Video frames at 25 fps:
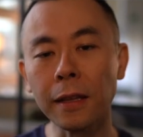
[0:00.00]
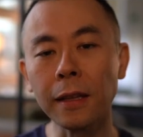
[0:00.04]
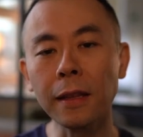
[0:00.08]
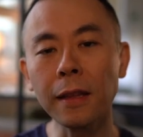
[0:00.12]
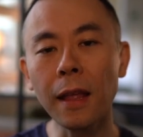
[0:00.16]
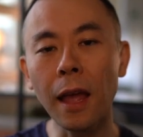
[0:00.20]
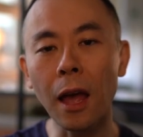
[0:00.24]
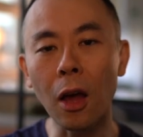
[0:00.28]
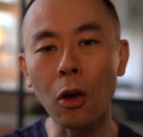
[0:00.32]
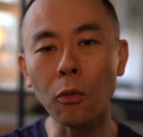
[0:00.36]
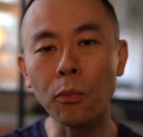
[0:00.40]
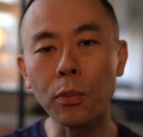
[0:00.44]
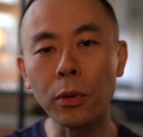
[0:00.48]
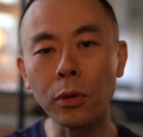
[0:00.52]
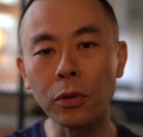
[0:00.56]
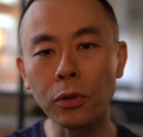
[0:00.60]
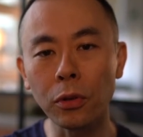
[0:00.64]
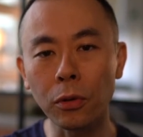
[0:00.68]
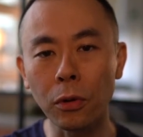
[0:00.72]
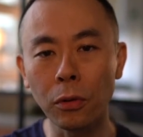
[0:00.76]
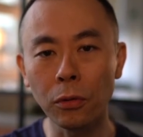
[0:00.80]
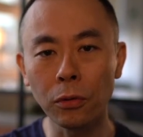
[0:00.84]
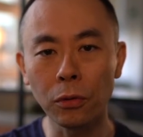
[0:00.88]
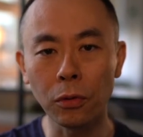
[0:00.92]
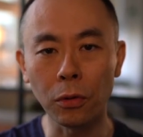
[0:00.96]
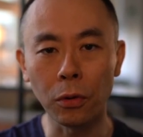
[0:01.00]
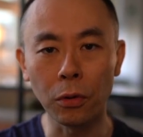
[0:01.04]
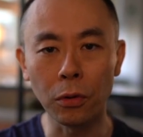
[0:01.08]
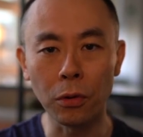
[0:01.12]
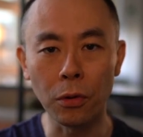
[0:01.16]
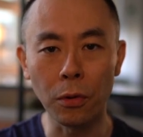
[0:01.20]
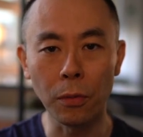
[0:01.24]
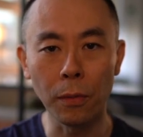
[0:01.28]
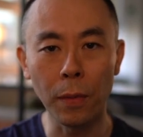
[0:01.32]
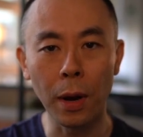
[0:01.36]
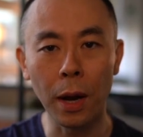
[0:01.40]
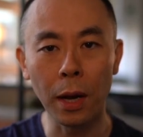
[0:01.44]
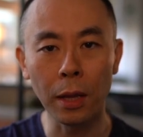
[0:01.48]
can help you to control
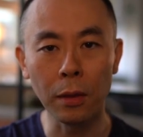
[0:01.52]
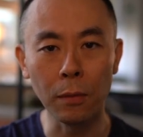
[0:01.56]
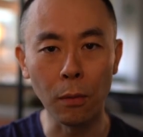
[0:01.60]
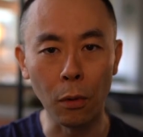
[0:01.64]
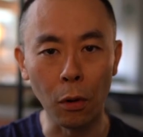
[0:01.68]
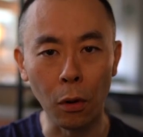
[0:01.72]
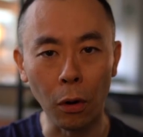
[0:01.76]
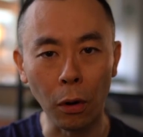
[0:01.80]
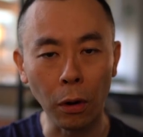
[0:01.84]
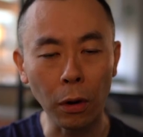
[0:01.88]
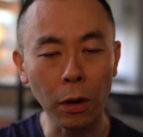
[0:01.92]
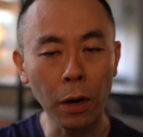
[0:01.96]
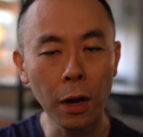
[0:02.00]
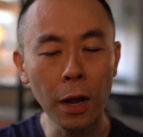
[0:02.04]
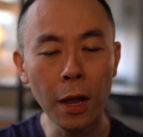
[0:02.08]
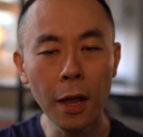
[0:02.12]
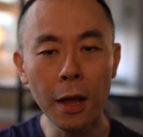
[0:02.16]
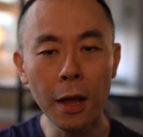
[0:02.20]
your mind more